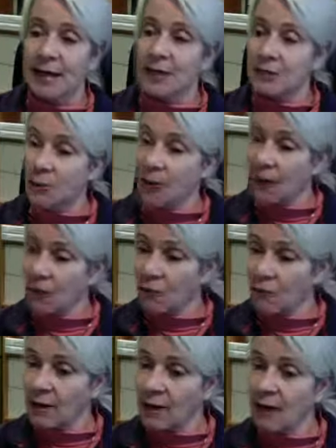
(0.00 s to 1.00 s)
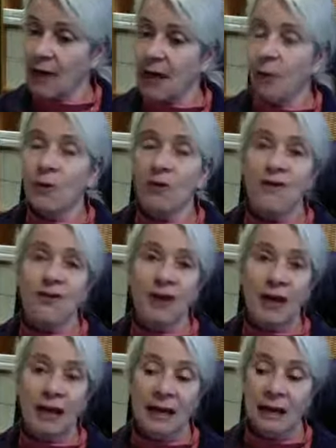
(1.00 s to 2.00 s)
So I agree with
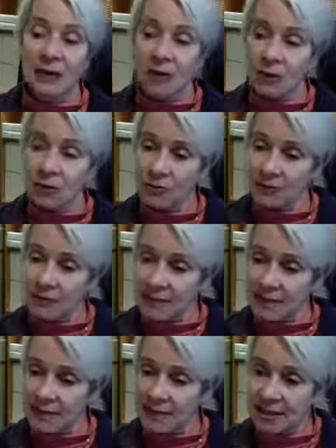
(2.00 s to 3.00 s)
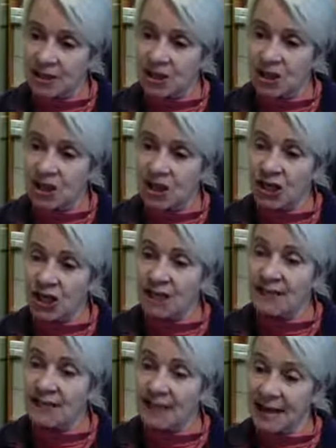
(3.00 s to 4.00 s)
Darlene, who says that she
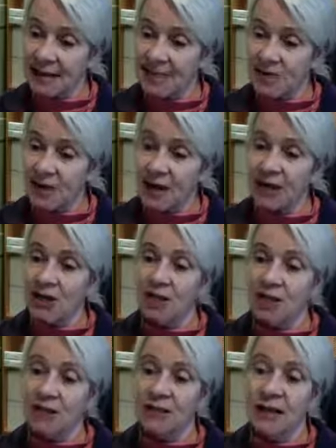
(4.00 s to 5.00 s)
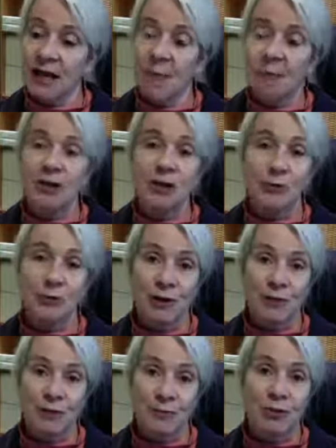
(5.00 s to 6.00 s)
saves her eggshells, but she
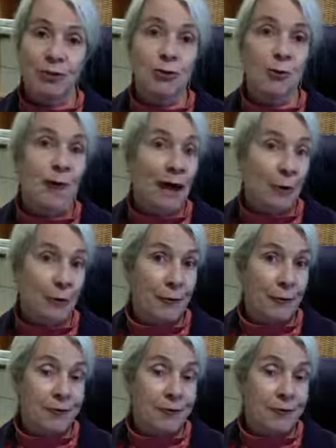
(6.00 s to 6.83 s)
brings them to a powder.